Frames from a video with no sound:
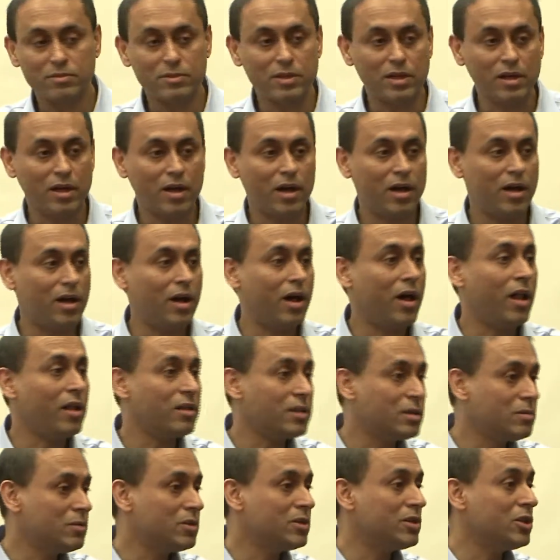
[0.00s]
the
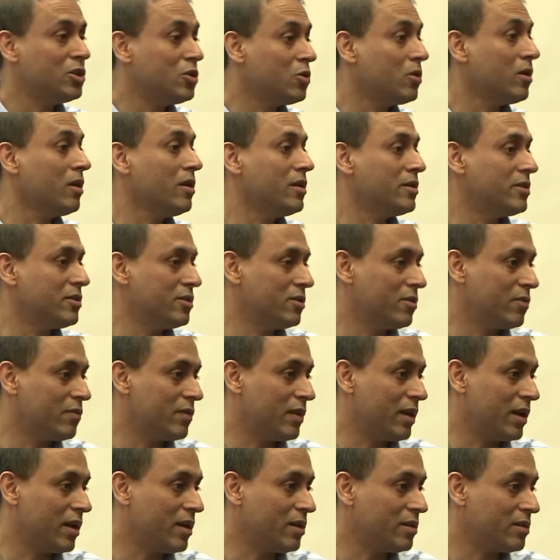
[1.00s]
ultimate utility
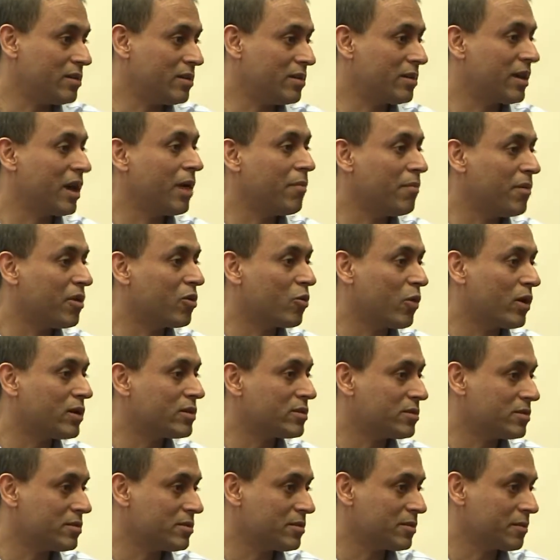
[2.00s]
of that can be
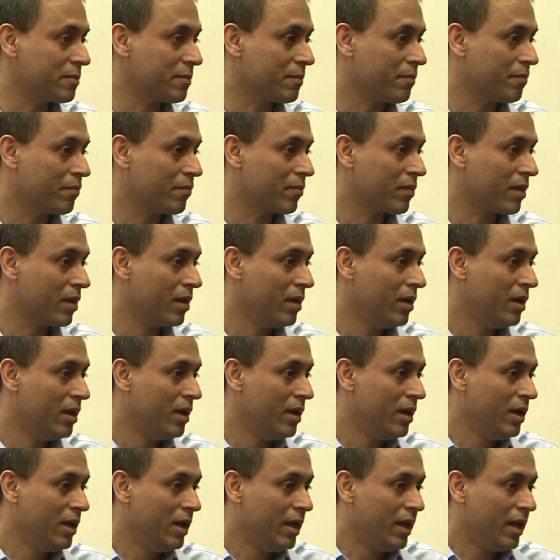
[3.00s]
questioned.
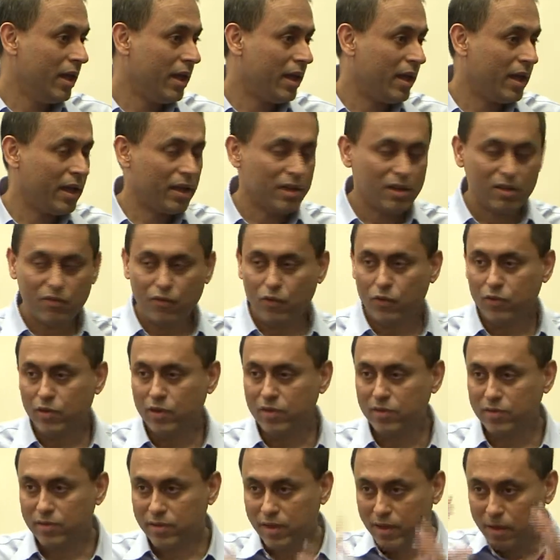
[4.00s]
And if you
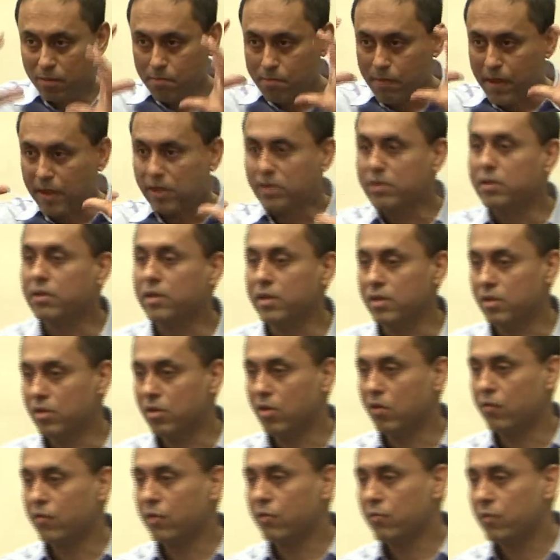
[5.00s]
just think mentally
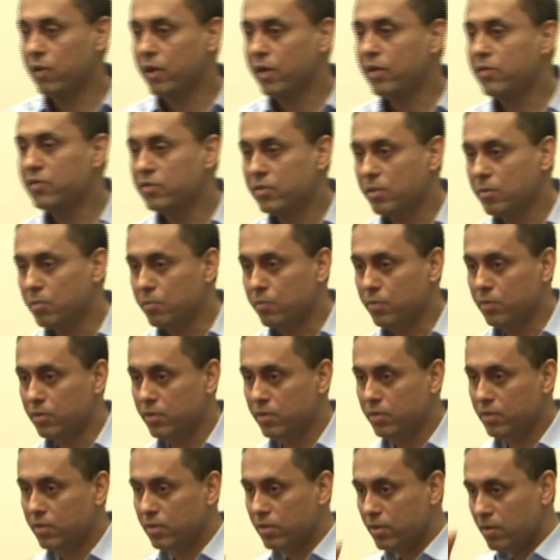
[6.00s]
of a very
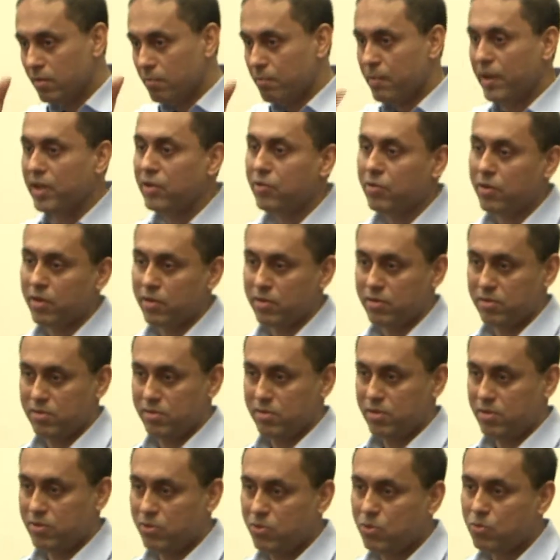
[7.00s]
simple matrix,
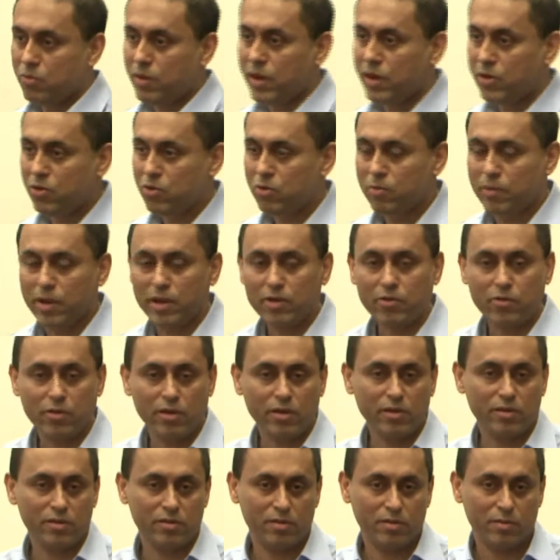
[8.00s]
2x2
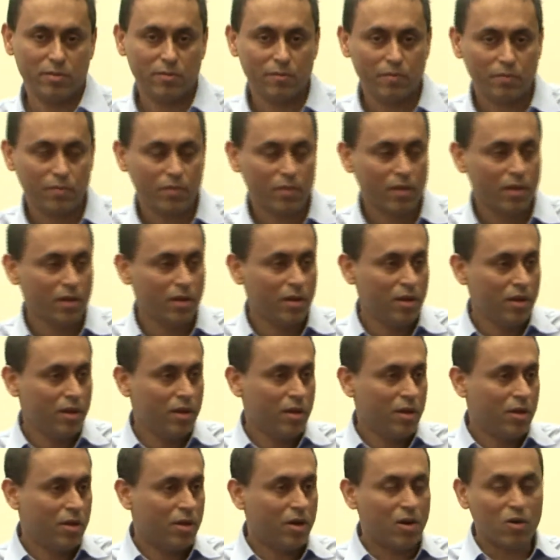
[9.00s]
matrix,
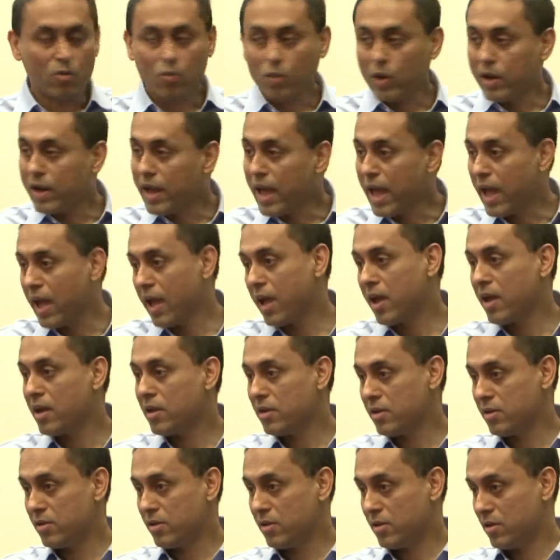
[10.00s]
on one
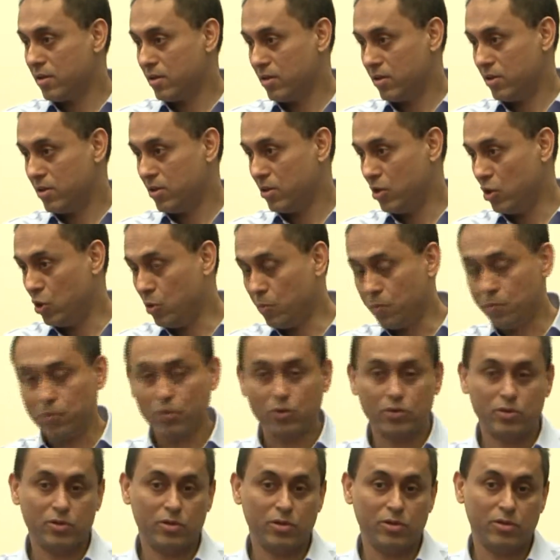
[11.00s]
hand, you
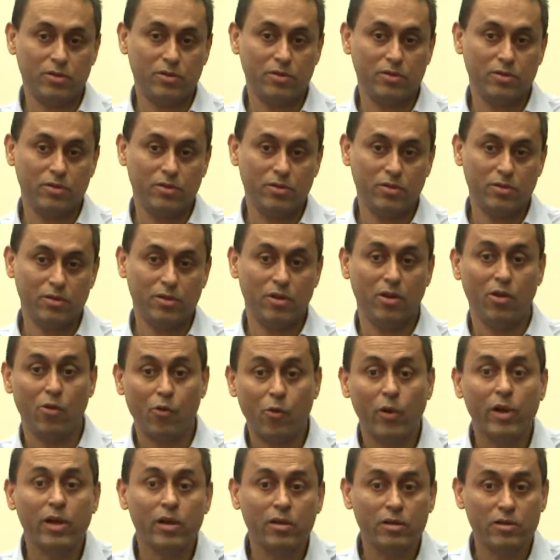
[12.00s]
put
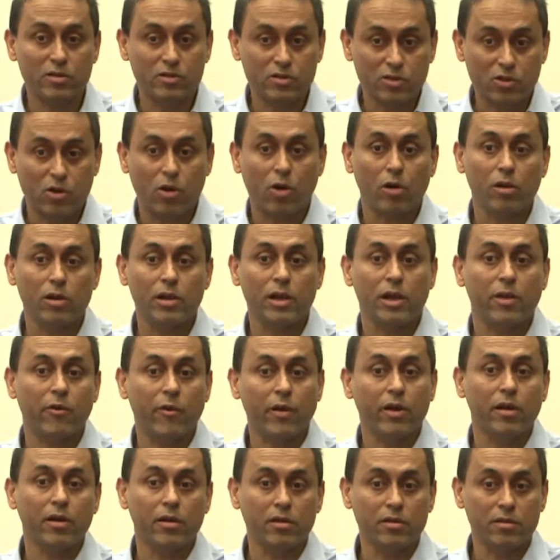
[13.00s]
rigor, scholarly
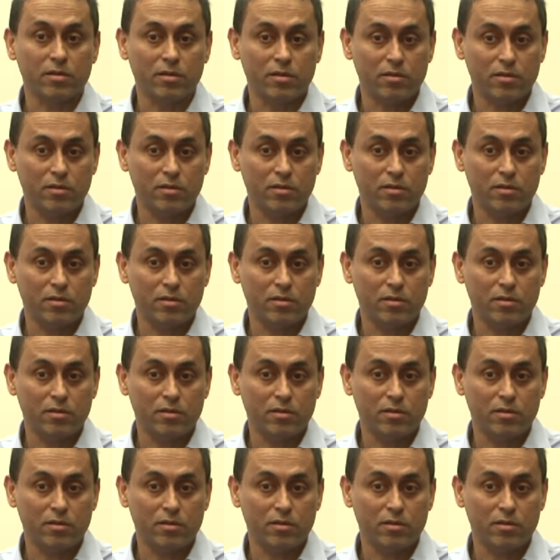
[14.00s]
rigor